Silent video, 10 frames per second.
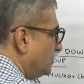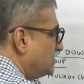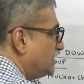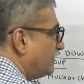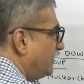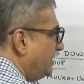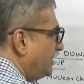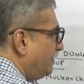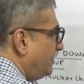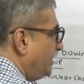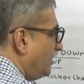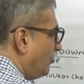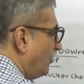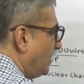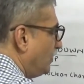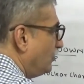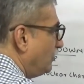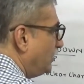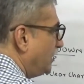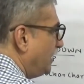germanium equal to
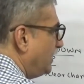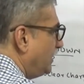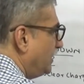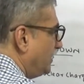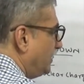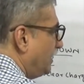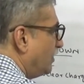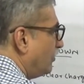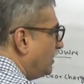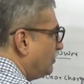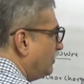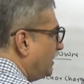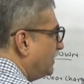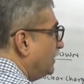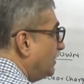tin equal to lead.